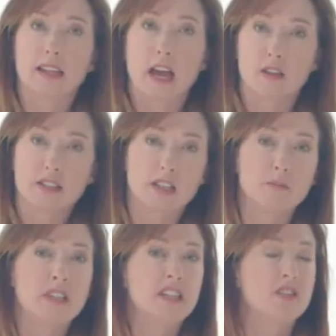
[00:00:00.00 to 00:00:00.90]

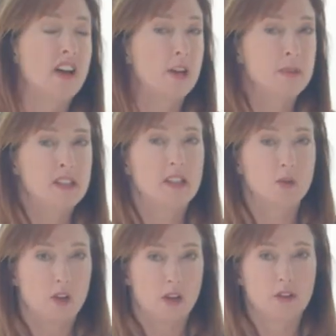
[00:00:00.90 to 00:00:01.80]
Calcium needs vitamin D,
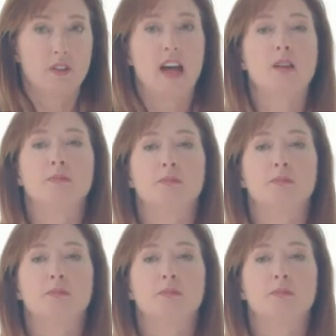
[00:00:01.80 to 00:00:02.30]
we all know that.